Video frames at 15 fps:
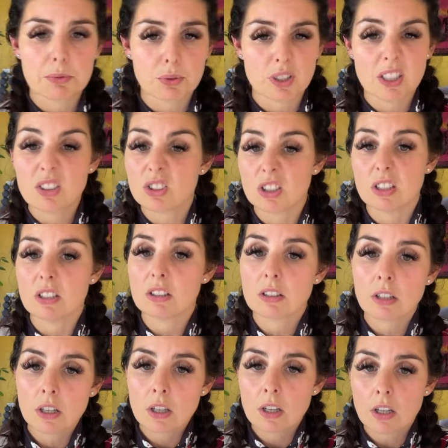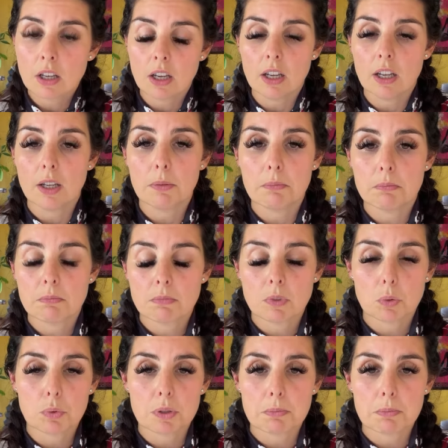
So any cheese, would